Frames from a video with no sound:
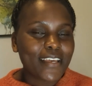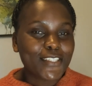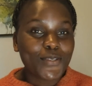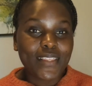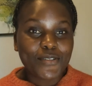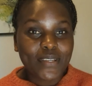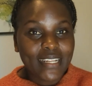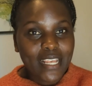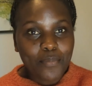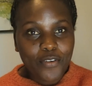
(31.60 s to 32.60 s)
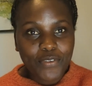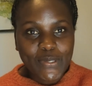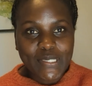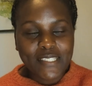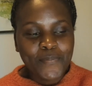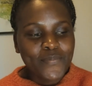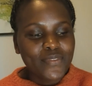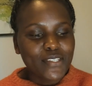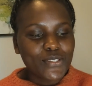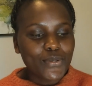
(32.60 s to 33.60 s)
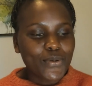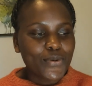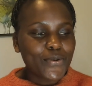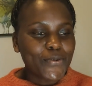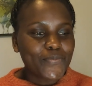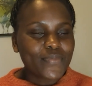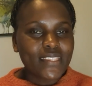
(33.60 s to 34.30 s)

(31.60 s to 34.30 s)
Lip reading: so that you can get more views. So